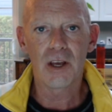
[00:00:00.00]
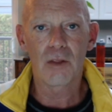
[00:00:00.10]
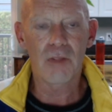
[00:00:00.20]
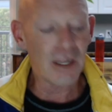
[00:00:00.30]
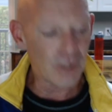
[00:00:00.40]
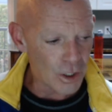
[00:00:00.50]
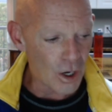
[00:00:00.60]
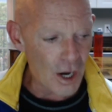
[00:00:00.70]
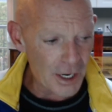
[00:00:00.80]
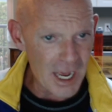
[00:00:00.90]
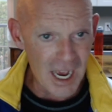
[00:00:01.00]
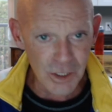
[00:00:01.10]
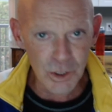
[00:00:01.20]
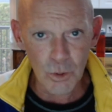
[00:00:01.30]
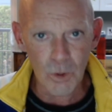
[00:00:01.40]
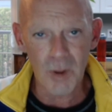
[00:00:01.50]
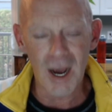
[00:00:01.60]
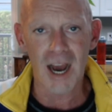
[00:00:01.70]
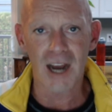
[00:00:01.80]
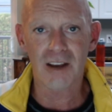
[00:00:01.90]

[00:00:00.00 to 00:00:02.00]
that God has your back,